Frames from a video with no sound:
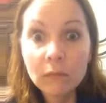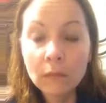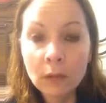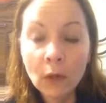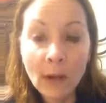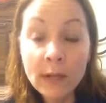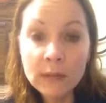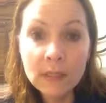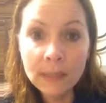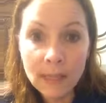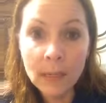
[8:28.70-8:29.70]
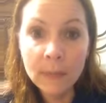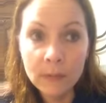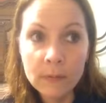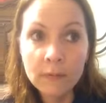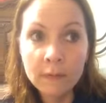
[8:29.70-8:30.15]
I used to take diet
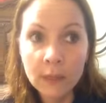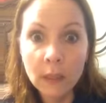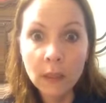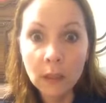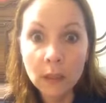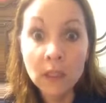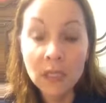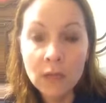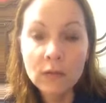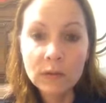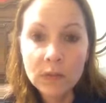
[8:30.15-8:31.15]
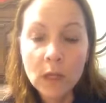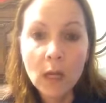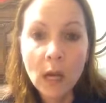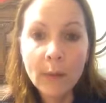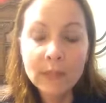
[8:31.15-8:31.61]
pills for like years.
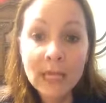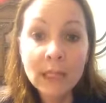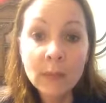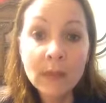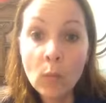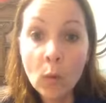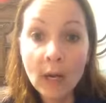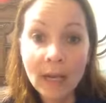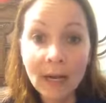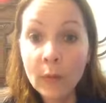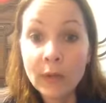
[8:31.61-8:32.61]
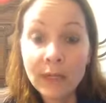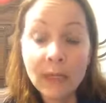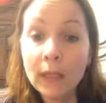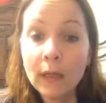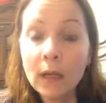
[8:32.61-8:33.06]
I would take them in the morning and I
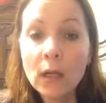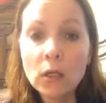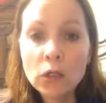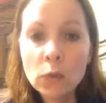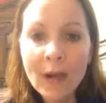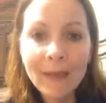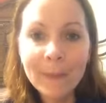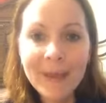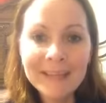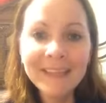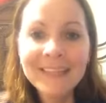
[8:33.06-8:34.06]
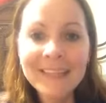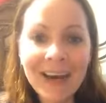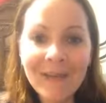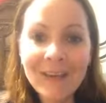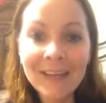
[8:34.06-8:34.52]
wouldn't eat. So I like basically did
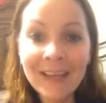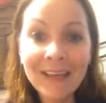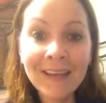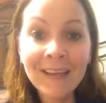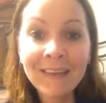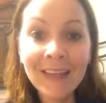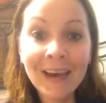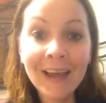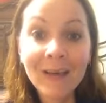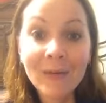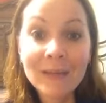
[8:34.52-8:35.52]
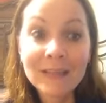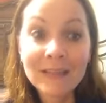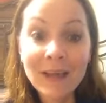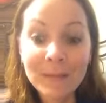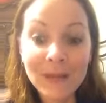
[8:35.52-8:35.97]
everything that
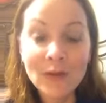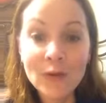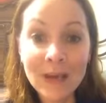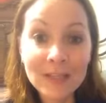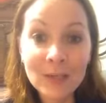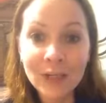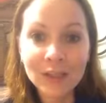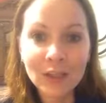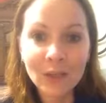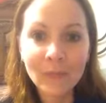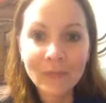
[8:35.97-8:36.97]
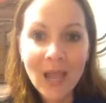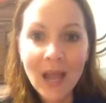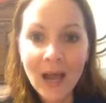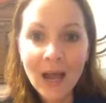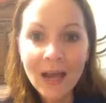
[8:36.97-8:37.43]
I'm telling you guys not to do.
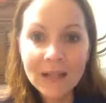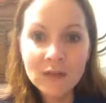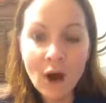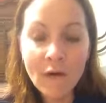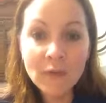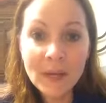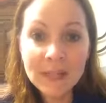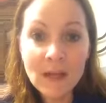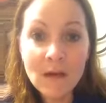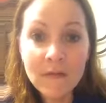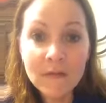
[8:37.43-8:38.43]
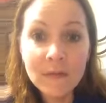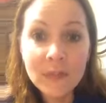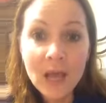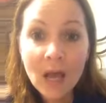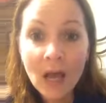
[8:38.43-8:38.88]
I starved myself.
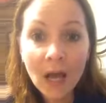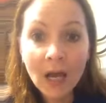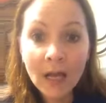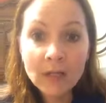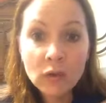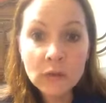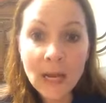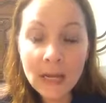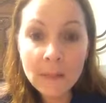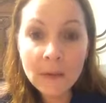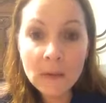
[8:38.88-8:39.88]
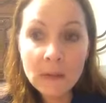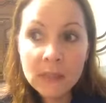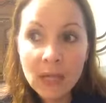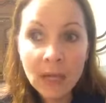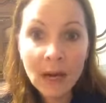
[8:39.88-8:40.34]
I took diet
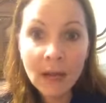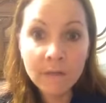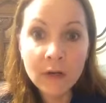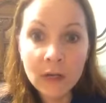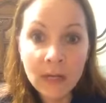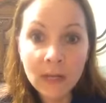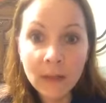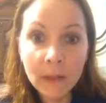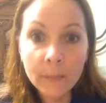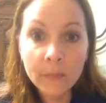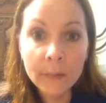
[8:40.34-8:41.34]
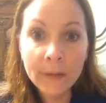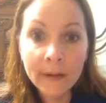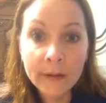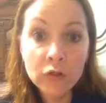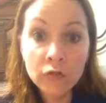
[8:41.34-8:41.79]
pills and I freaking ate like
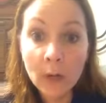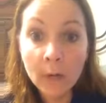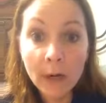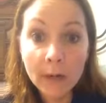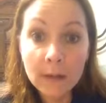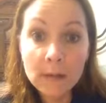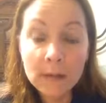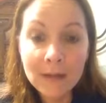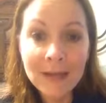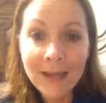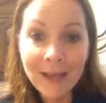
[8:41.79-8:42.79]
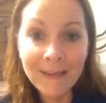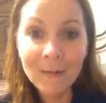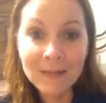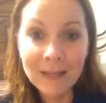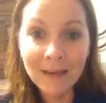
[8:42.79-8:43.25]
prepackaged graham crackers and
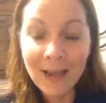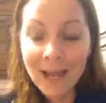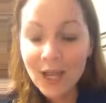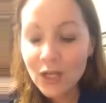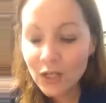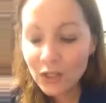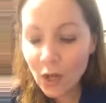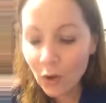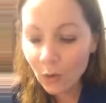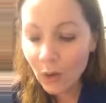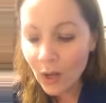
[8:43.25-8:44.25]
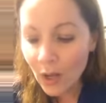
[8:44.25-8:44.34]
that was it. So